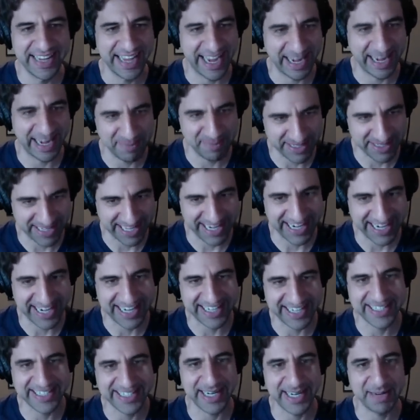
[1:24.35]
I admit that
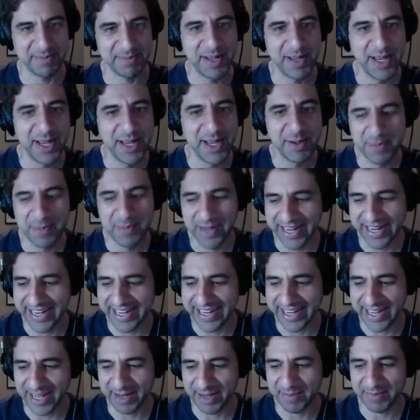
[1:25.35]
ahead of time. But
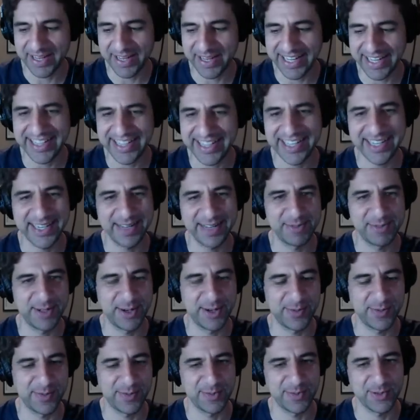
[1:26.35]
Ethan comes
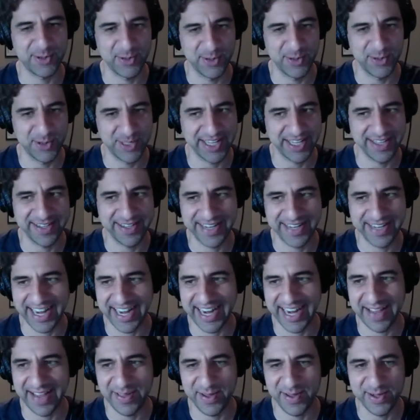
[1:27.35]
home from school the other
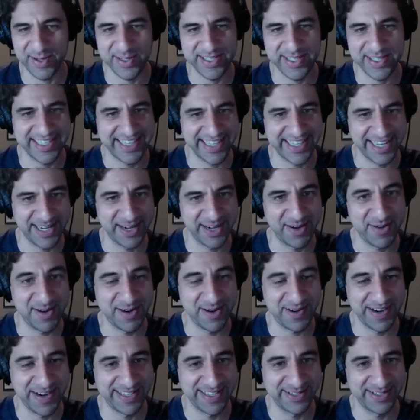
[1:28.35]
day, and there's this thing
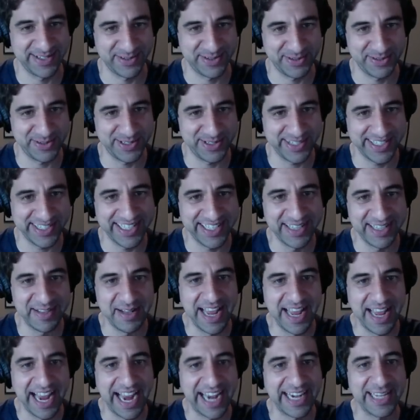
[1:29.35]
going around school,
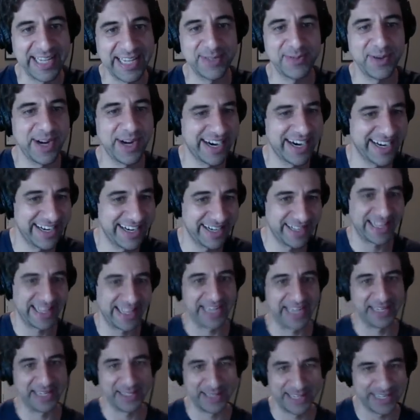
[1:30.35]
and it's where
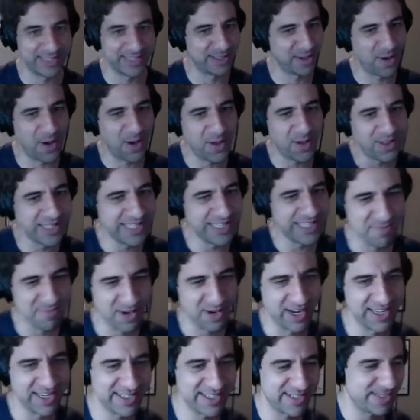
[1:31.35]
only the
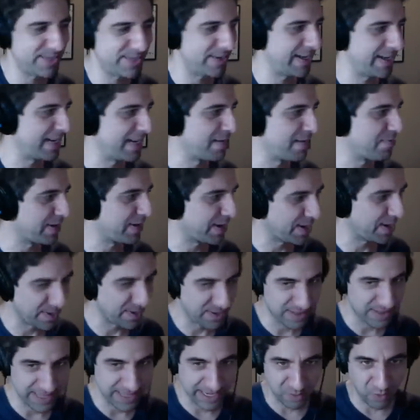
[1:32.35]
boys are doing it, but
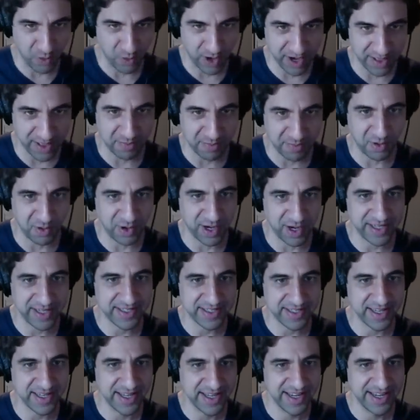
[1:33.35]
one of
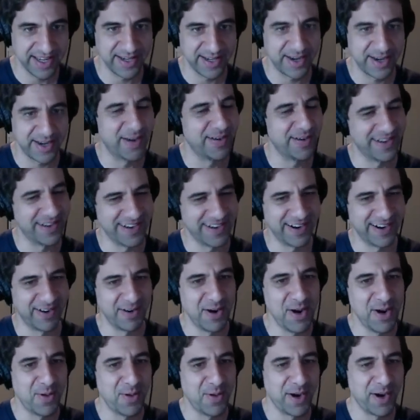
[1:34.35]

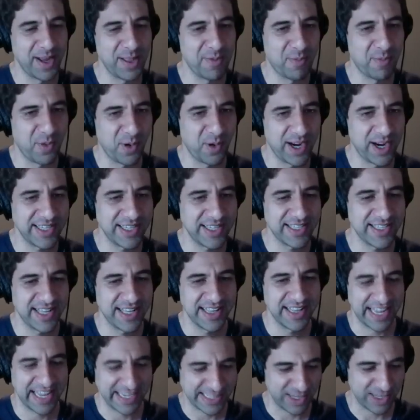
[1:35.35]
the one of the boys,
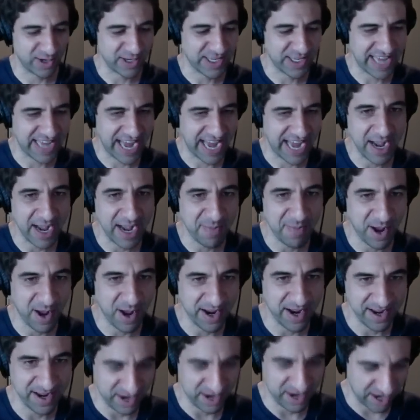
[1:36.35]
they'll gang up
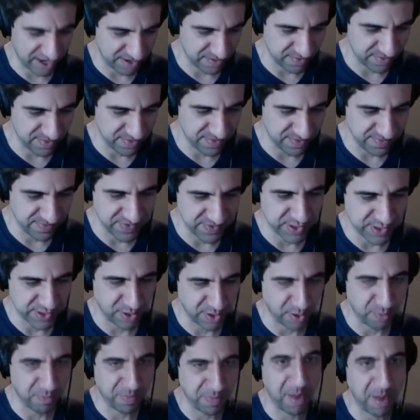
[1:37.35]
on
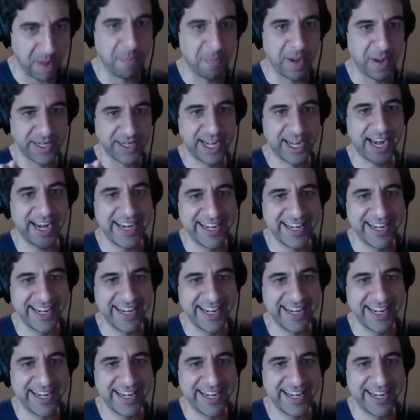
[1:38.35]
a bunch.